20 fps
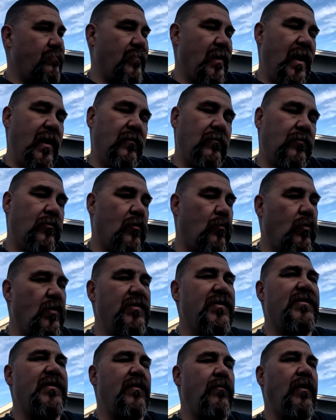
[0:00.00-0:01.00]
I don't know, we'll
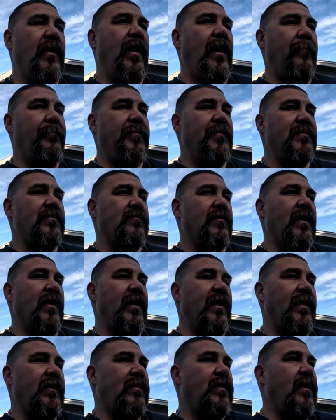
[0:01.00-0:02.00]
see what happens when I
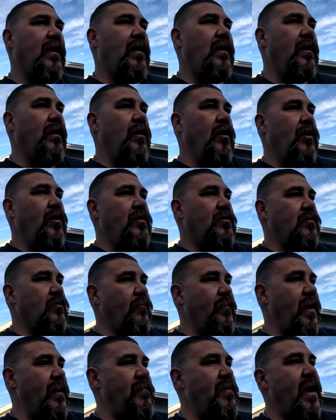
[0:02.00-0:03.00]
get there. So
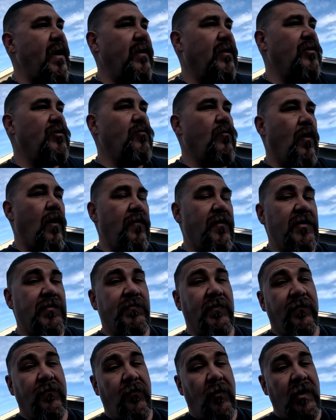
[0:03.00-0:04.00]
maybe I can do all this
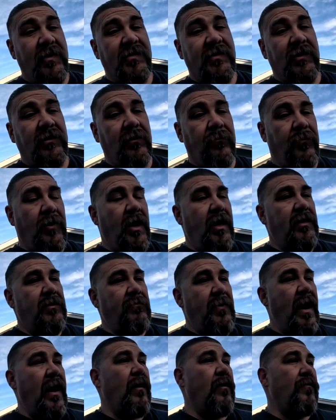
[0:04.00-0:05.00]
before I stick the body
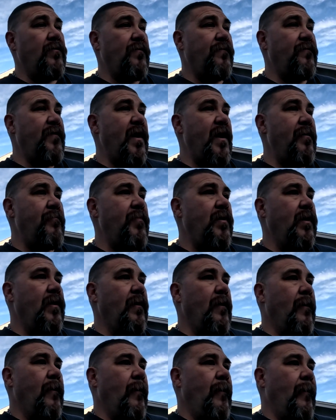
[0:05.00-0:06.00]
back on the frame.
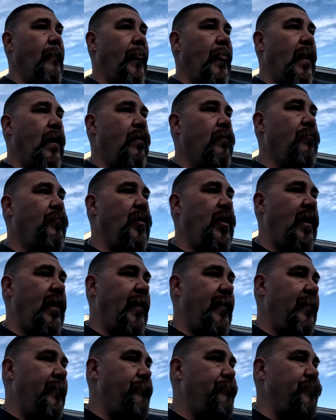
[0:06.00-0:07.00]

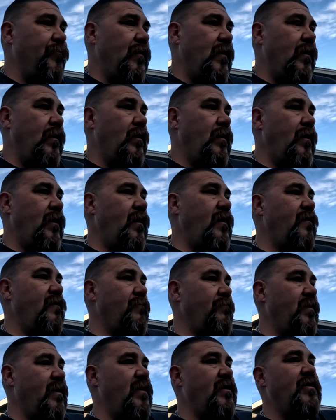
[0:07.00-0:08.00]
But in
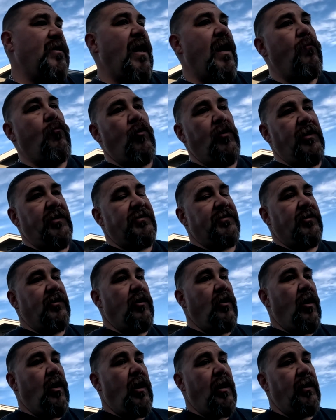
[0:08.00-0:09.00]
the meantime, while it's
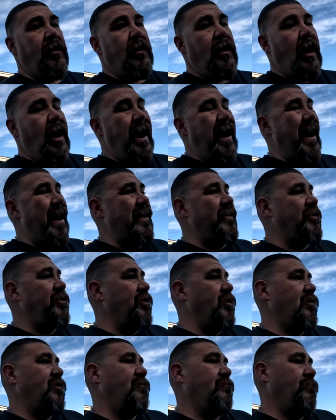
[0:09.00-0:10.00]
gone, I
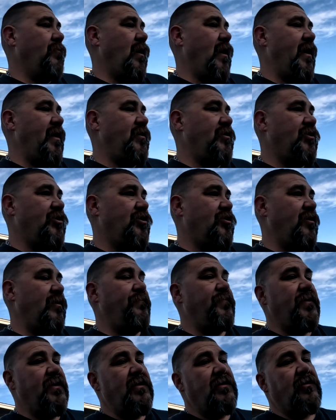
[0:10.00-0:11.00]
just might
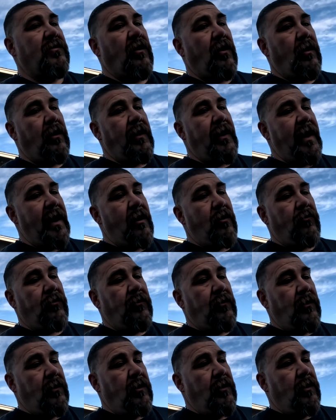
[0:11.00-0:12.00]
strip this car down,